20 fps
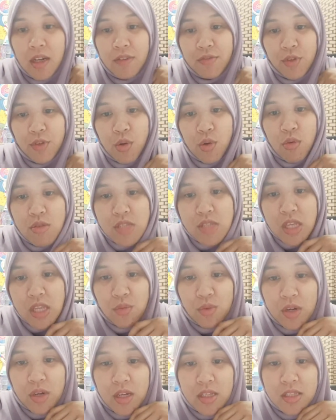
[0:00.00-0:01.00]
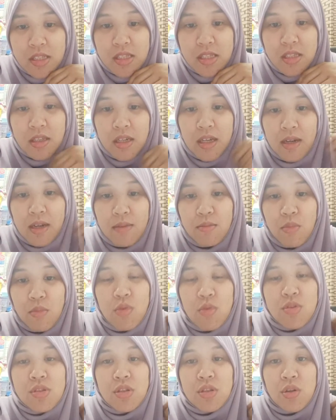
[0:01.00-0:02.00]
closing words,
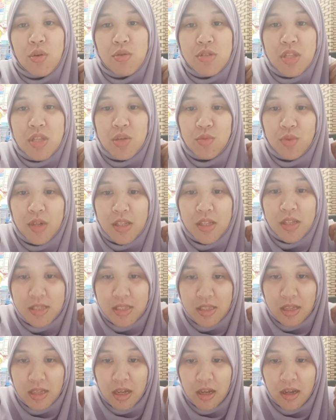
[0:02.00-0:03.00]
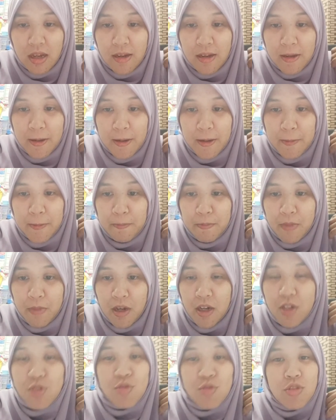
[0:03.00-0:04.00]
most closing words
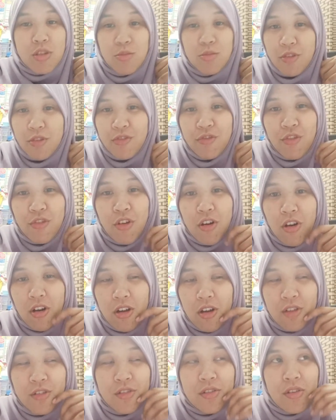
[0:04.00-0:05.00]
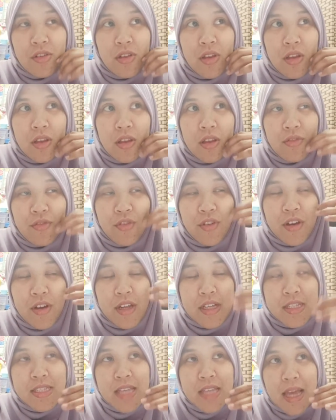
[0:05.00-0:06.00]
are suitable for all. For
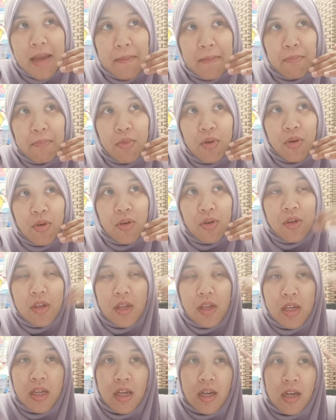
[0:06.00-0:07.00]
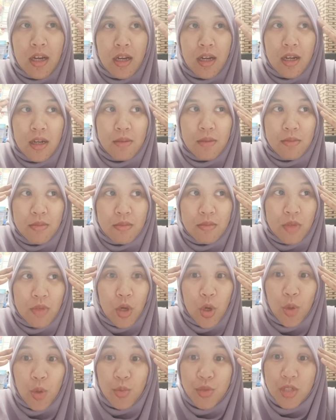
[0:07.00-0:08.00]
example,
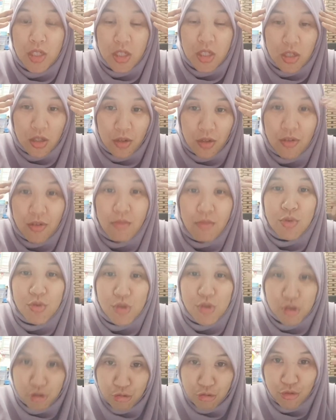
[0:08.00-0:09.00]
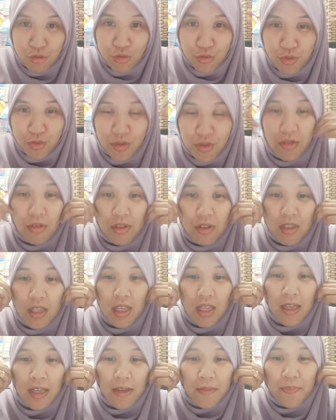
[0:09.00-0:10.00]
hope to hear from you soon.
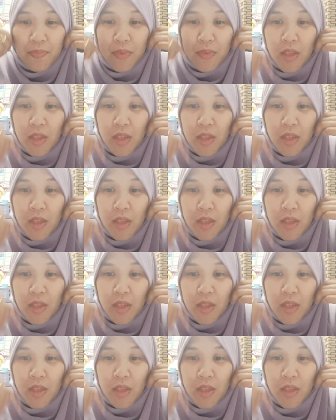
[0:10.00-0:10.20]
Okay,